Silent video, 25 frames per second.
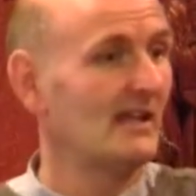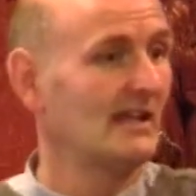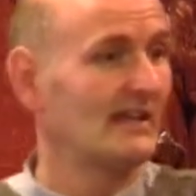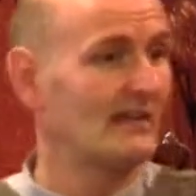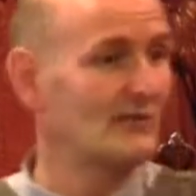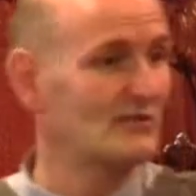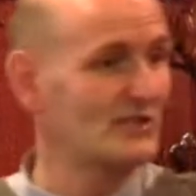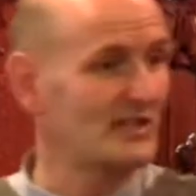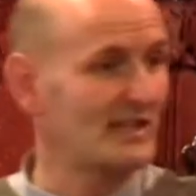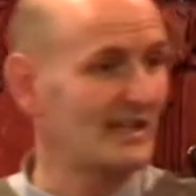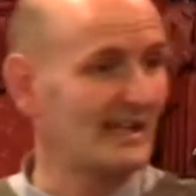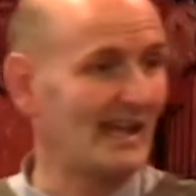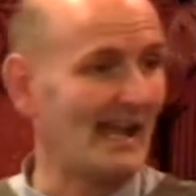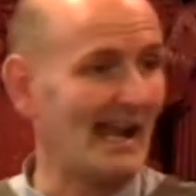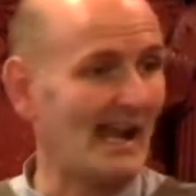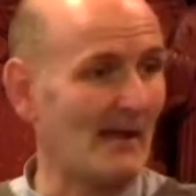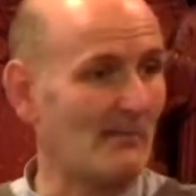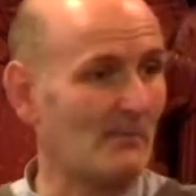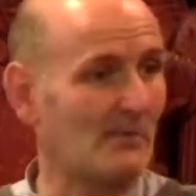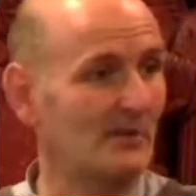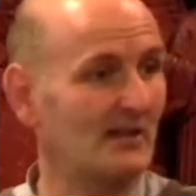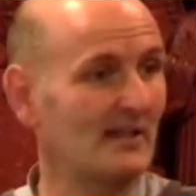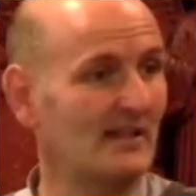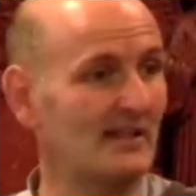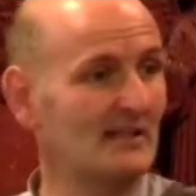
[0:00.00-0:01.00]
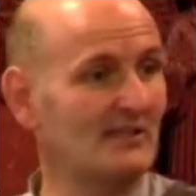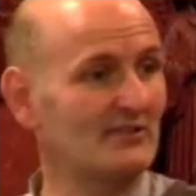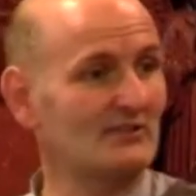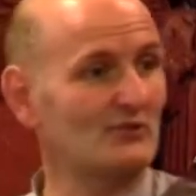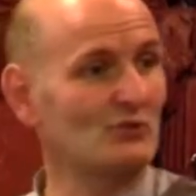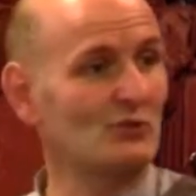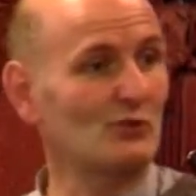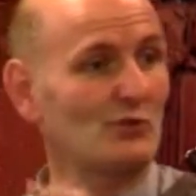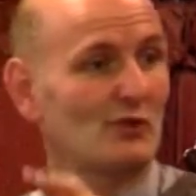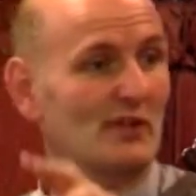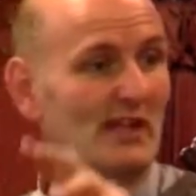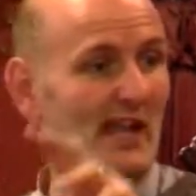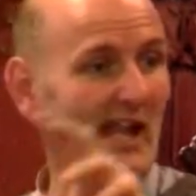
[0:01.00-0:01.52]
There was a gap. He
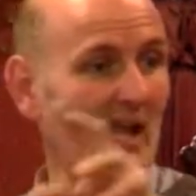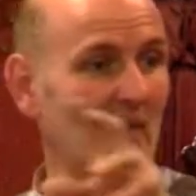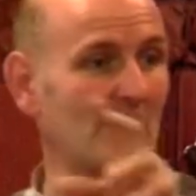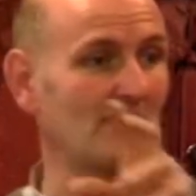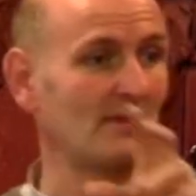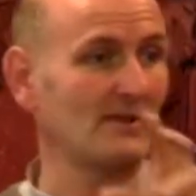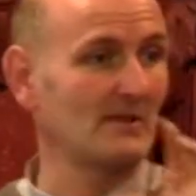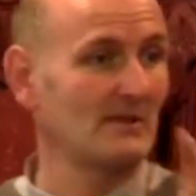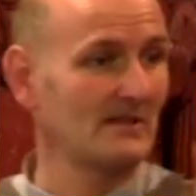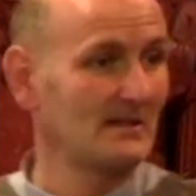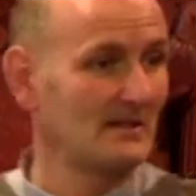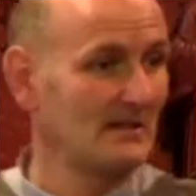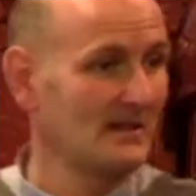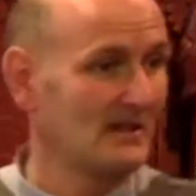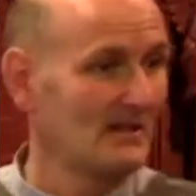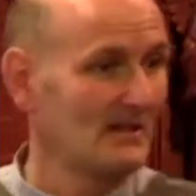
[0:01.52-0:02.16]
saw the gap,